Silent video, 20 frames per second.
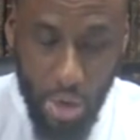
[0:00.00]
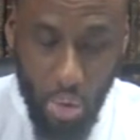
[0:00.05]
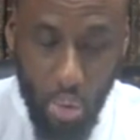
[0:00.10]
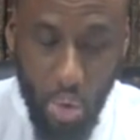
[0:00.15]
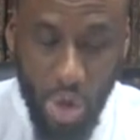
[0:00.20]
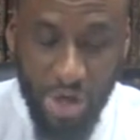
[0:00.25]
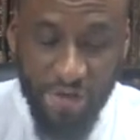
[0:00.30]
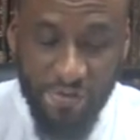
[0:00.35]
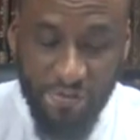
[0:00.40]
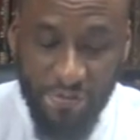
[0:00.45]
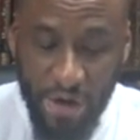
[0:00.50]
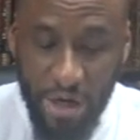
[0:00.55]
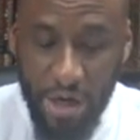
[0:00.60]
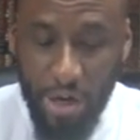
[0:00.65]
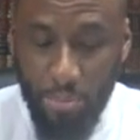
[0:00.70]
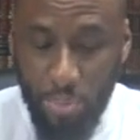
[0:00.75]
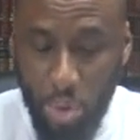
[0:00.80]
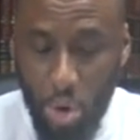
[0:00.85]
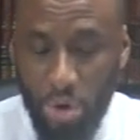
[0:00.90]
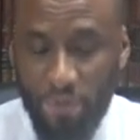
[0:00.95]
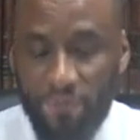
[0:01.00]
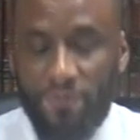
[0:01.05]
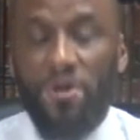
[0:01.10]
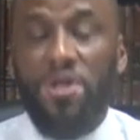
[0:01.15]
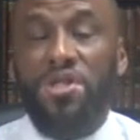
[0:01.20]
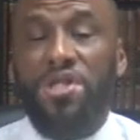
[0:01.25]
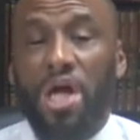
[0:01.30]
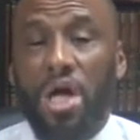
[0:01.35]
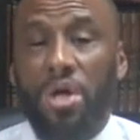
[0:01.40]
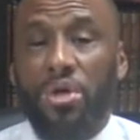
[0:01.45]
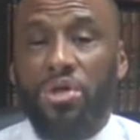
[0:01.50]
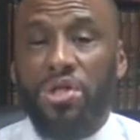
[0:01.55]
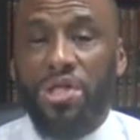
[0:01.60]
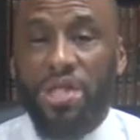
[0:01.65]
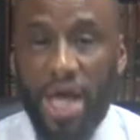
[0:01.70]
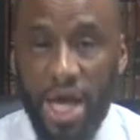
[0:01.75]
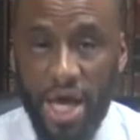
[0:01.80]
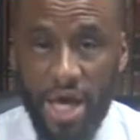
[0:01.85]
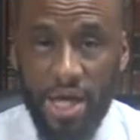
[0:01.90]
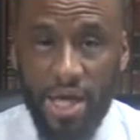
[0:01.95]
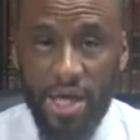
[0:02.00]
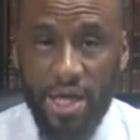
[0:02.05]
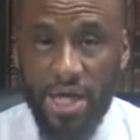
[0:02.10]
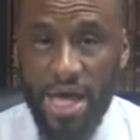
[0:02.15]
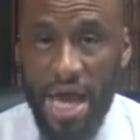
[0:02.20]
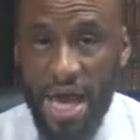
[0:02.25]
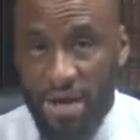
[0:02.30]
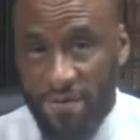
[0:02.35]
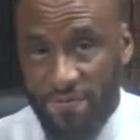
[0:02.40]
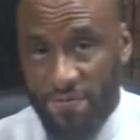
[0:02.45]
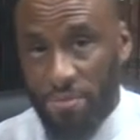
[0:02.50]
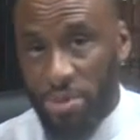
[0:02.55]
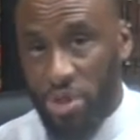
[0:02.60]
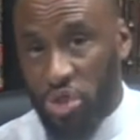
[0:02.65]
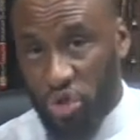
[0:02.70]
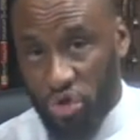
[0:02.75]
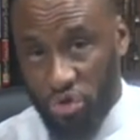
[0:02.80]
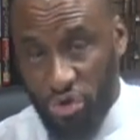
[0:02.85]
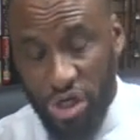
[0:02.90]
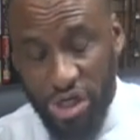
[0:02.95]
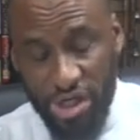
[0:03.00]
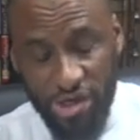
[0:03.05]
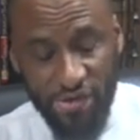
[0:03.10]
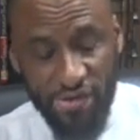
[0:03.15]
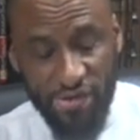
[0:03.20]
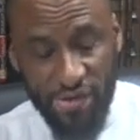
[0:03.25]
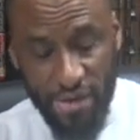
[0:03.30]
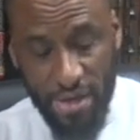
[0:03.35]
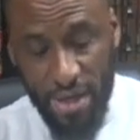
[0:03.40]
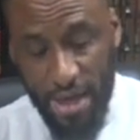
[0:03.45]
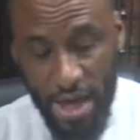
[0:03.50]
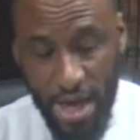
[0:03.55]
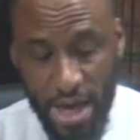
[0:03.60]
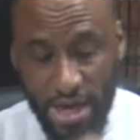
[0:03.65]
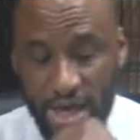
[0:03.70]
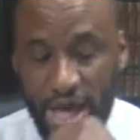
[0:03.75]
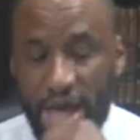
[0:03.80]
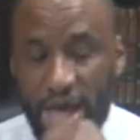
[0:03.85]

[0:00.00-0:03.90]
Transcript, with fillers: what is very important for us to understand and gain from this treatise and